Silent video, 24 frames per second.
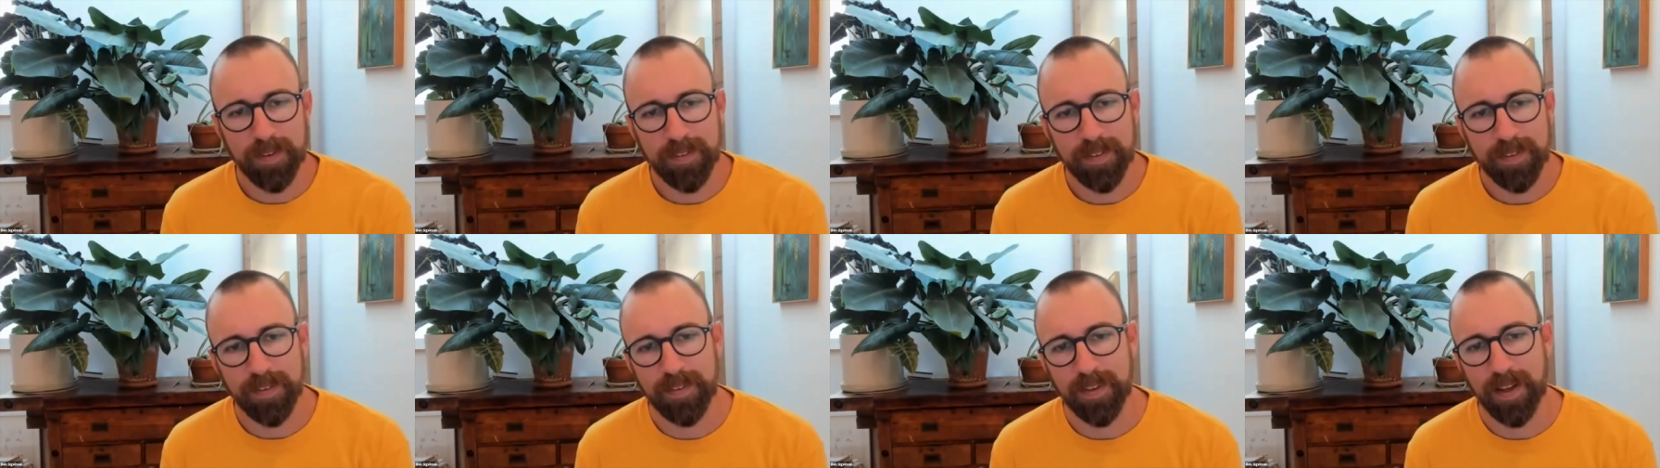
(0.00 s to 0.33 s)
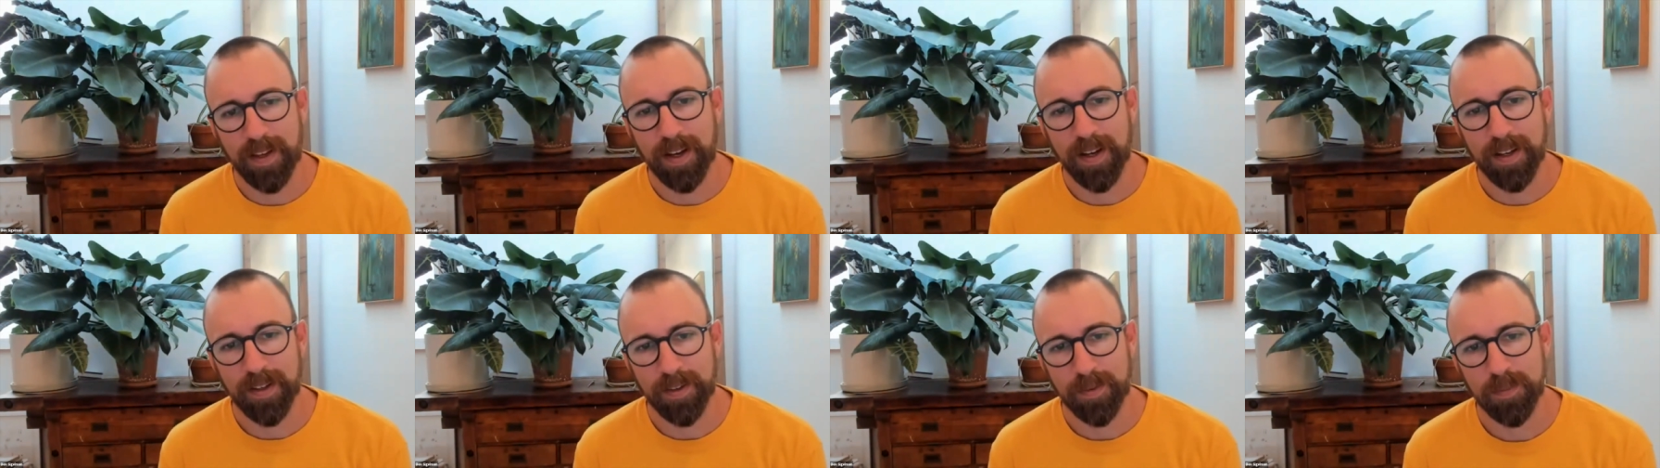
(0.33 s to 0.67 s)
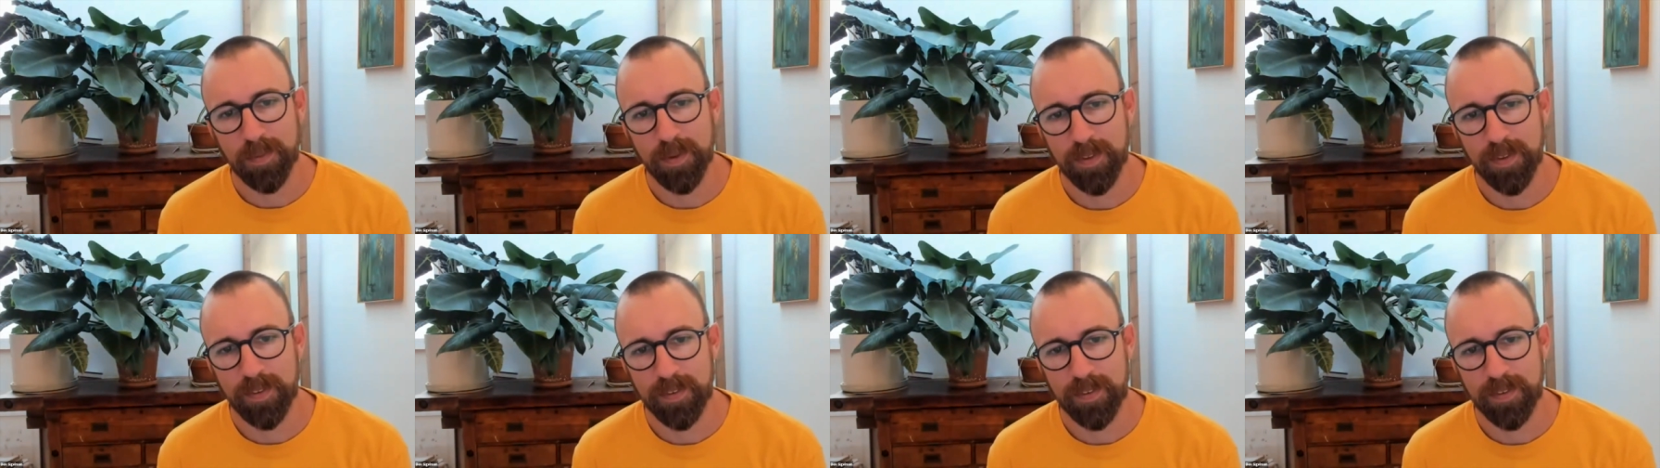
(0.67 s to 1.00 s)
design
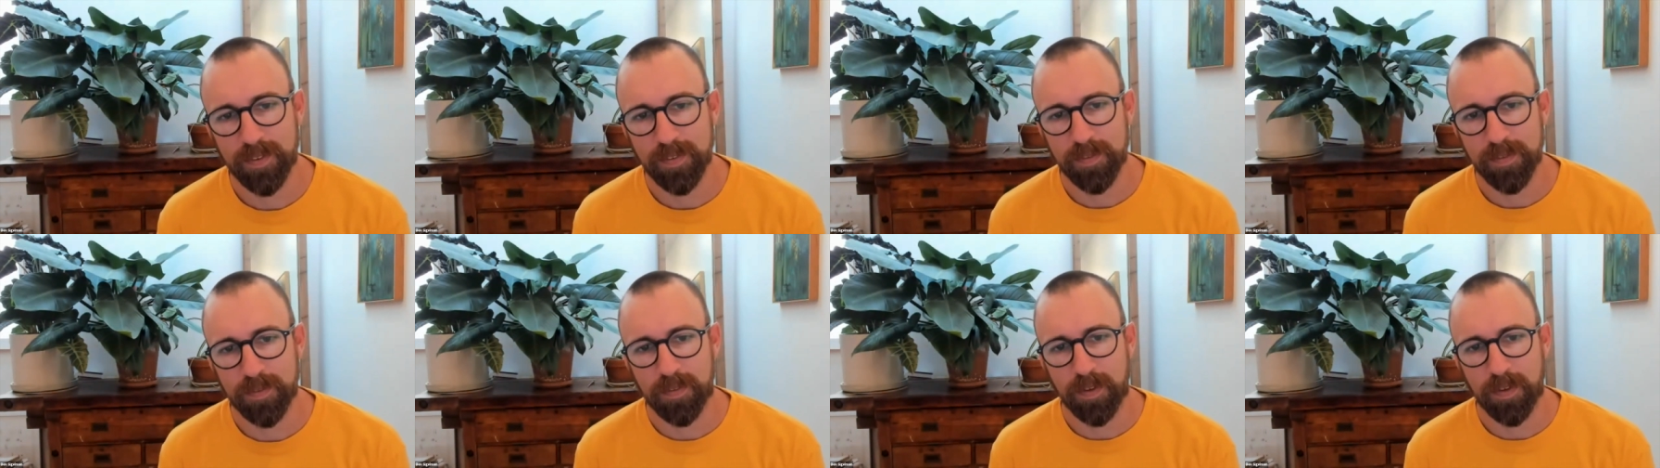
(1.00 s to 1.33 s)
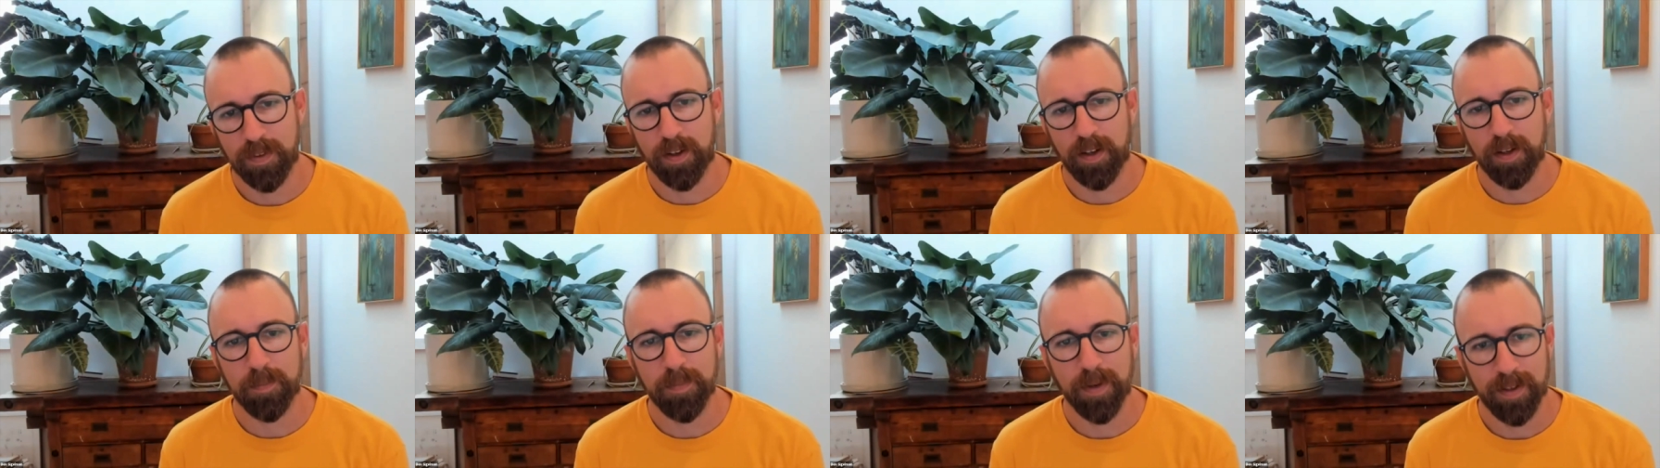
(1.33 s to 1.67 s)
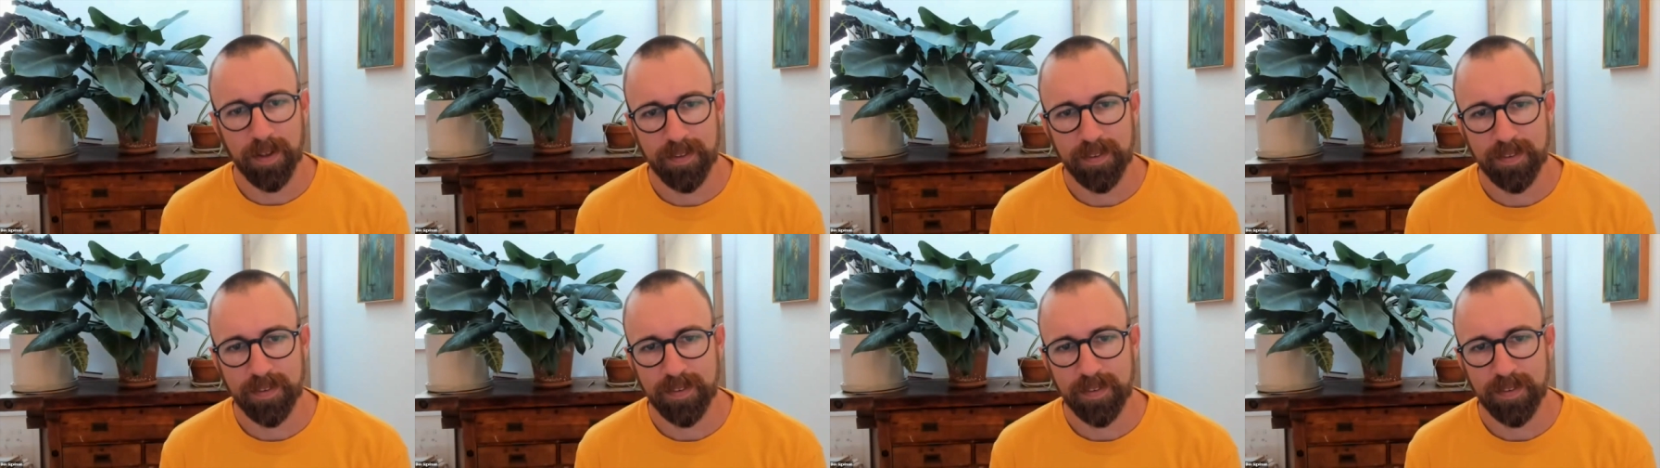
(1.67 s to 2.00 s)
was very
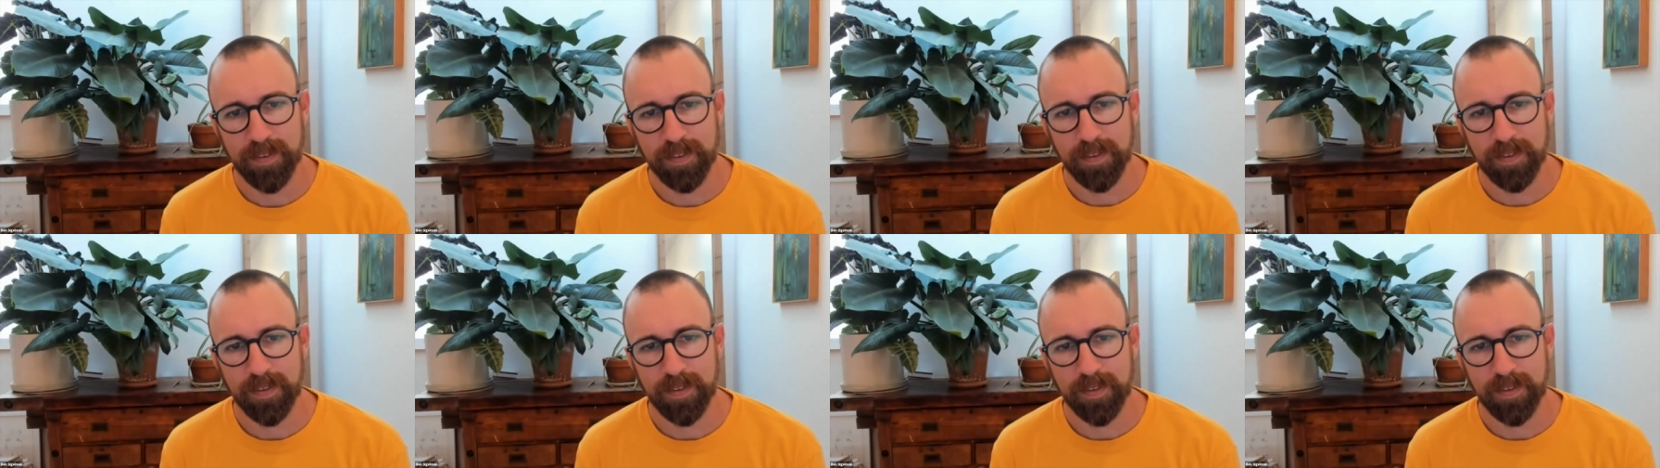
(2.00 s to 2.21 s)
much